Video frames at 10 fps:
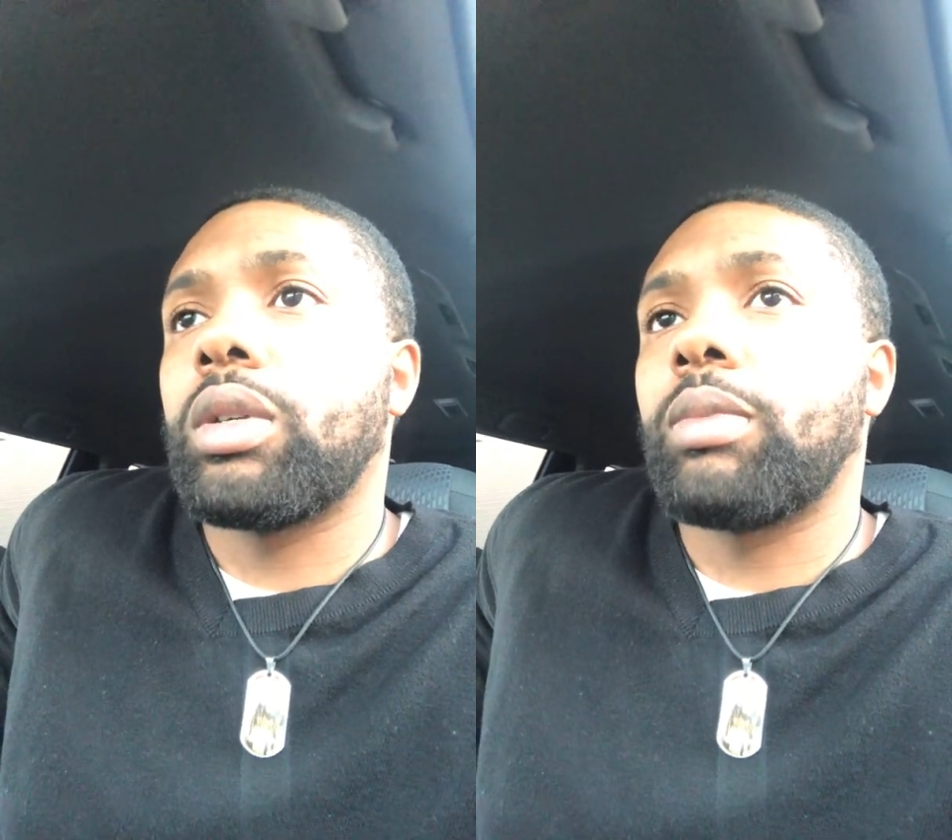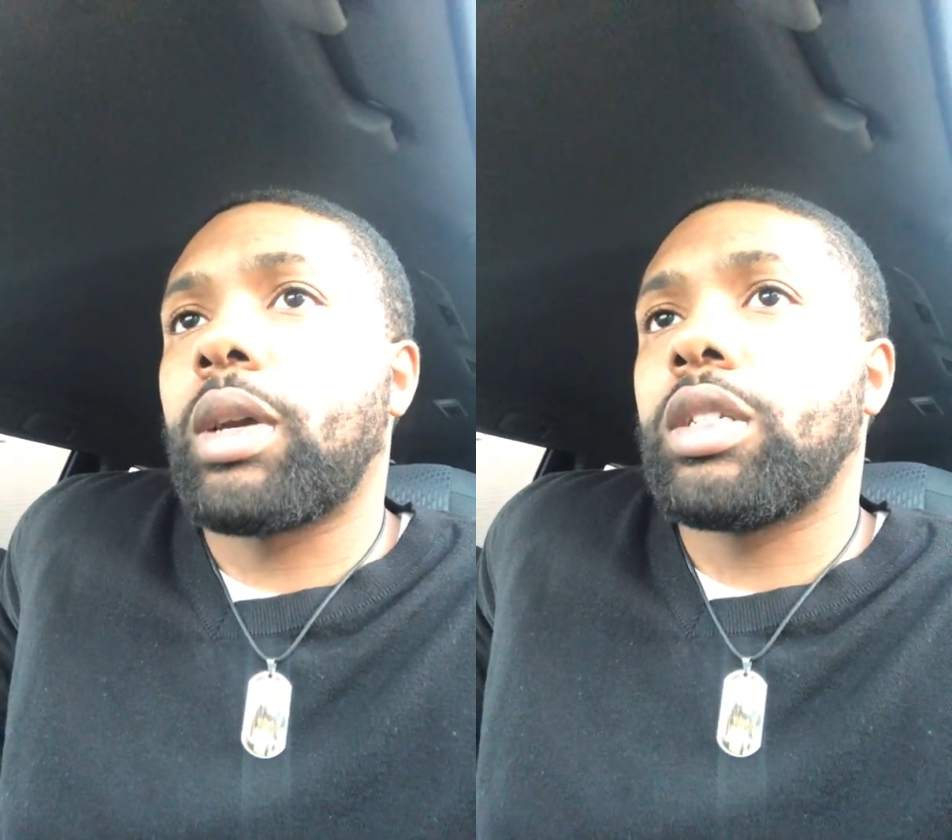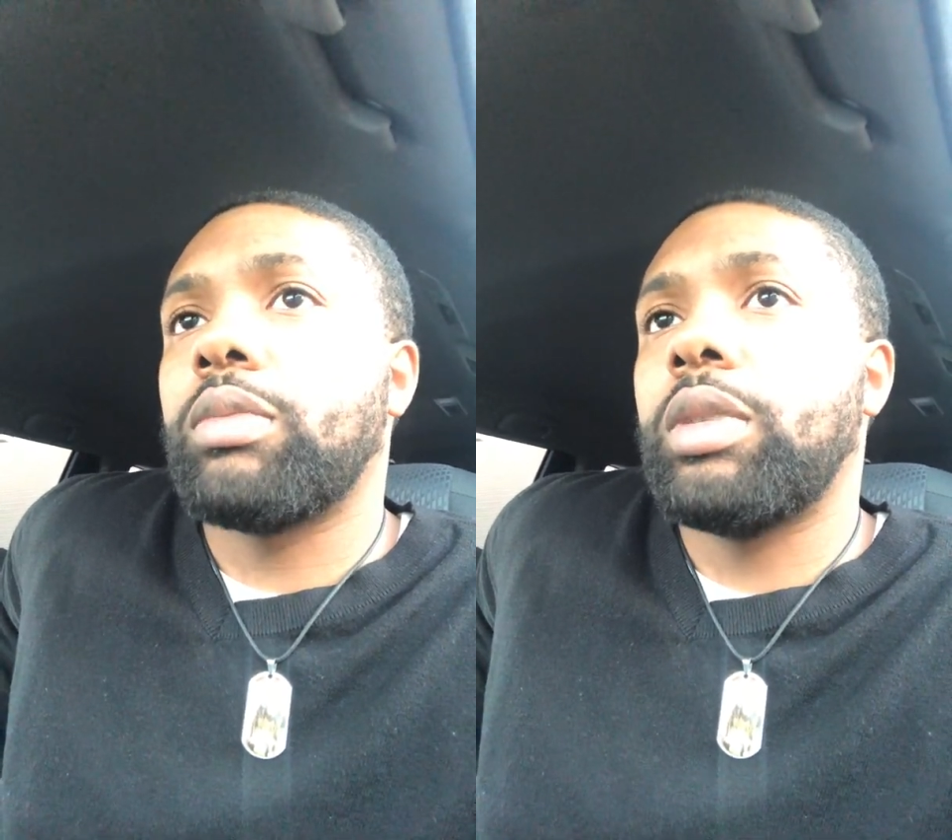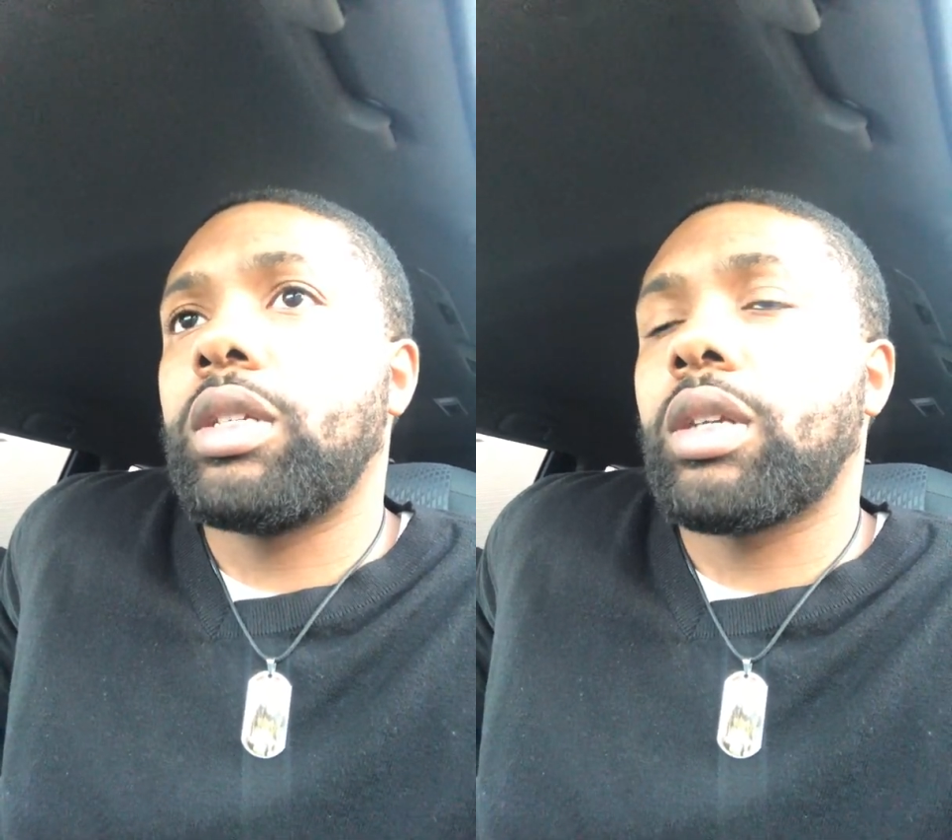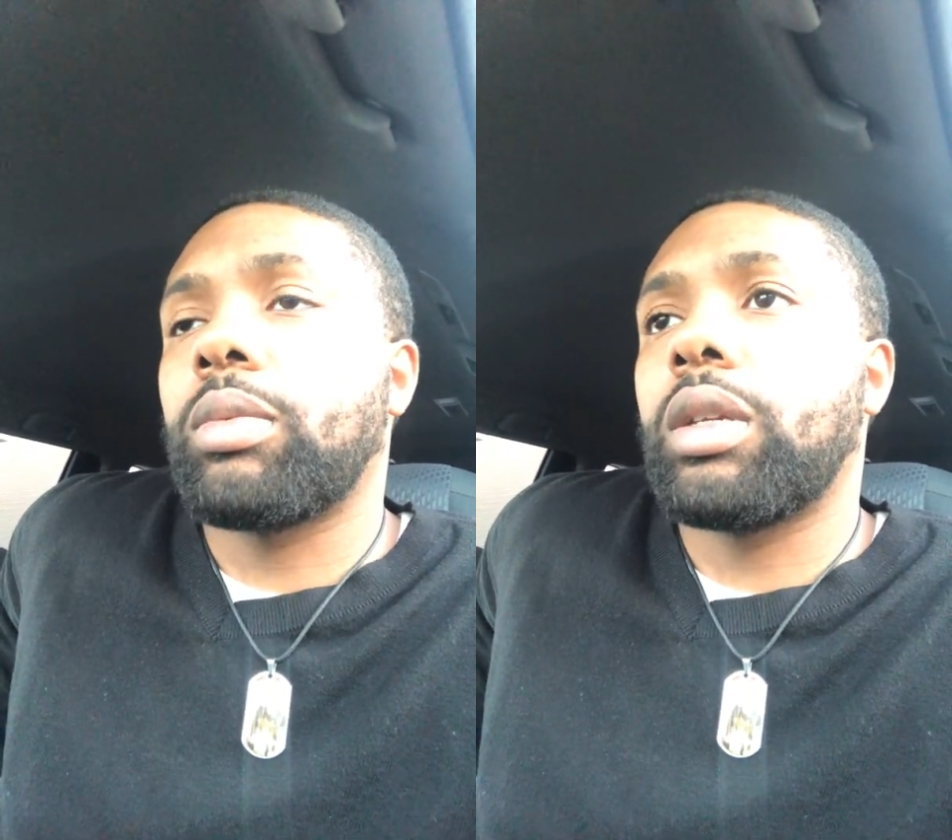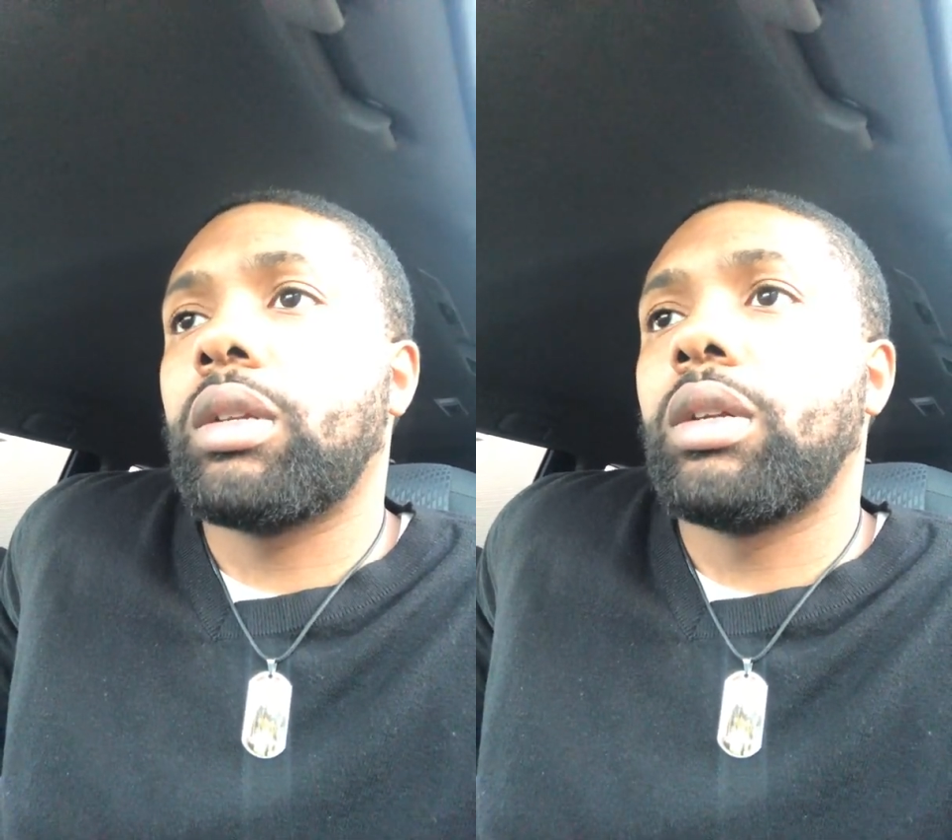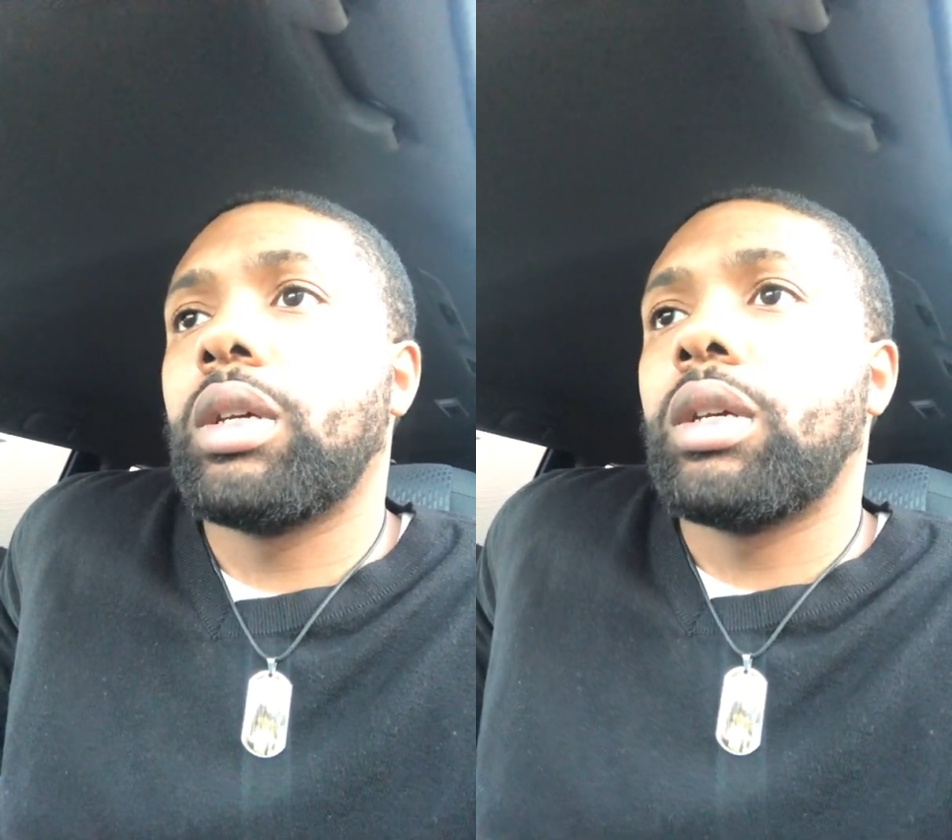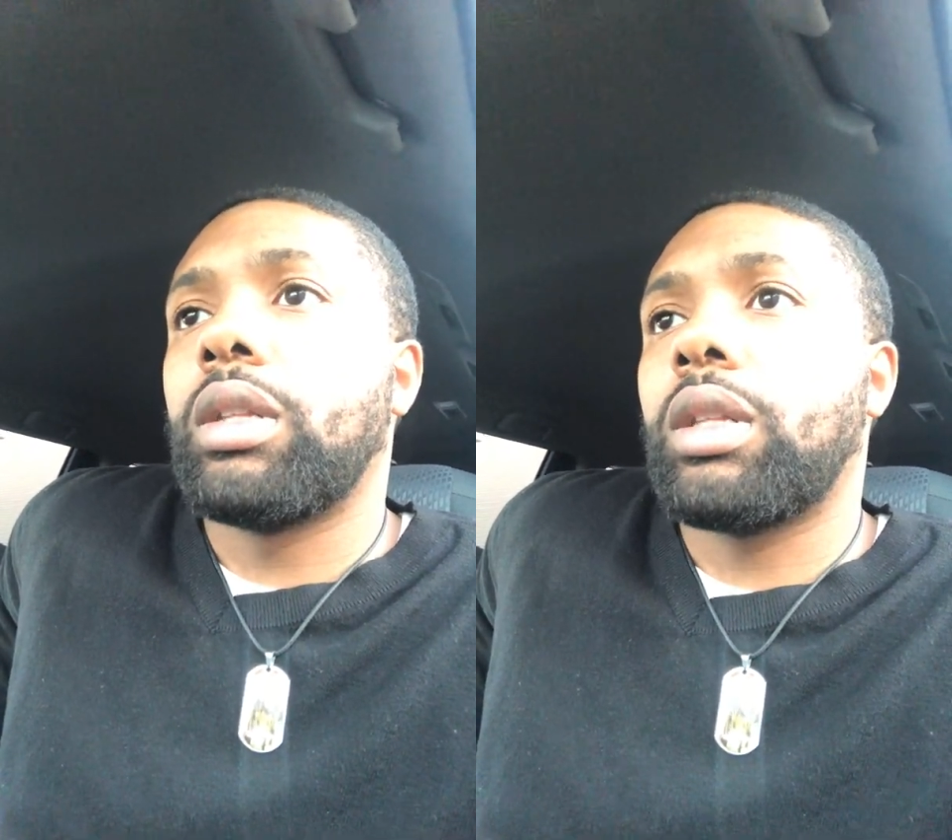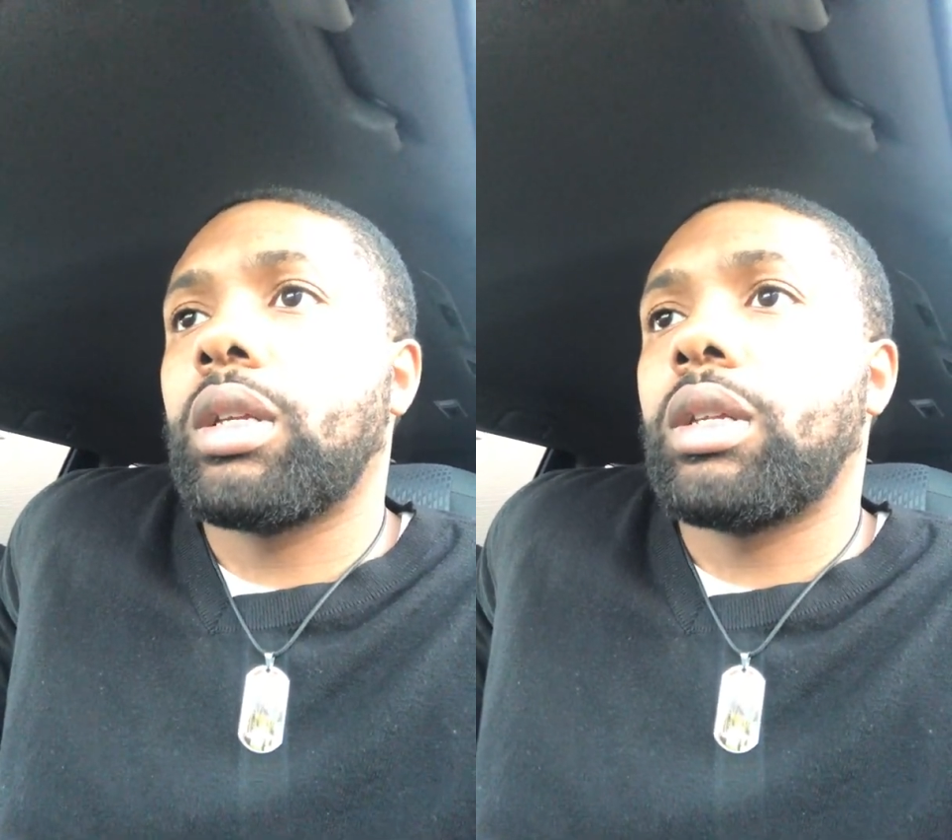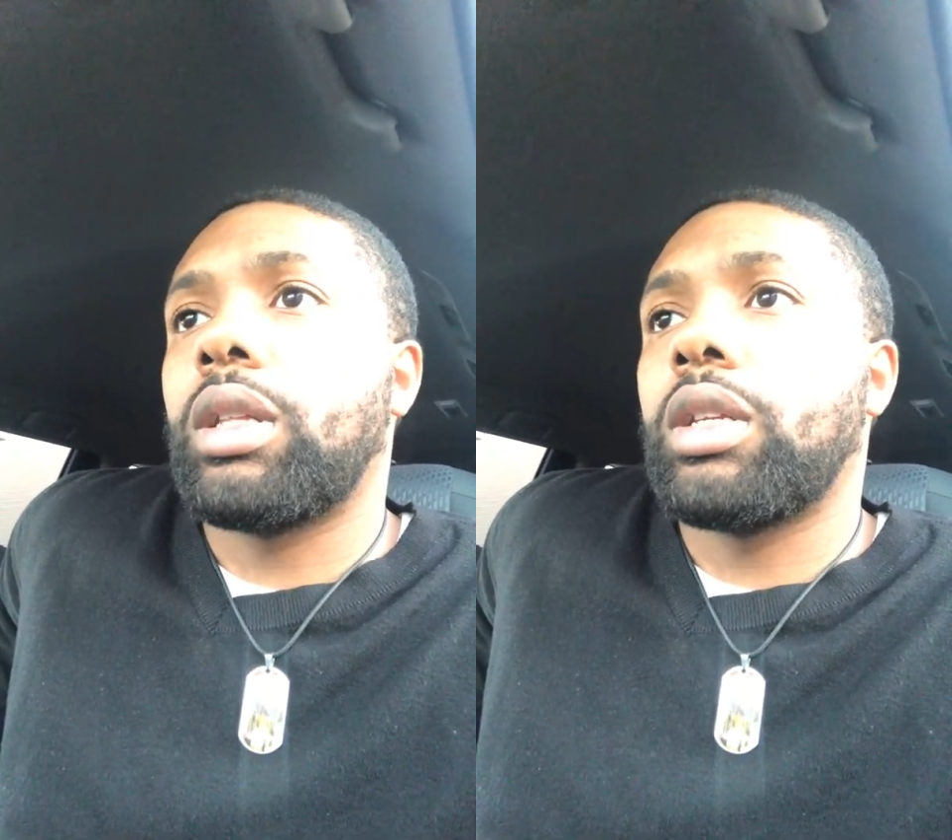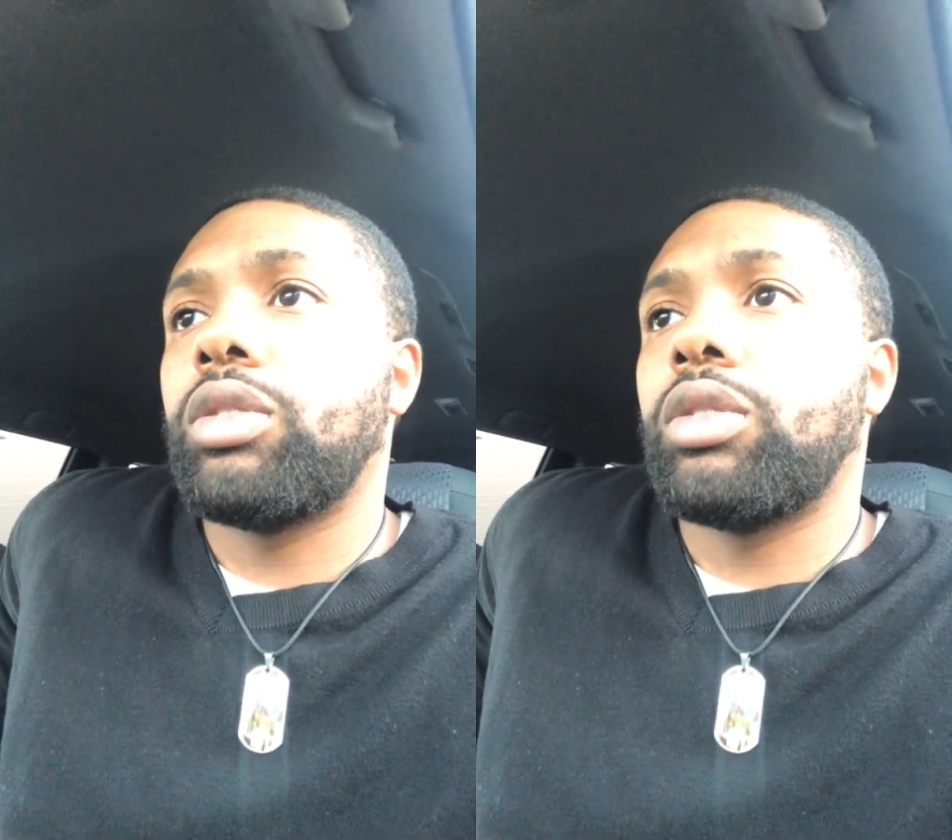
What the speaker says: It might just be something that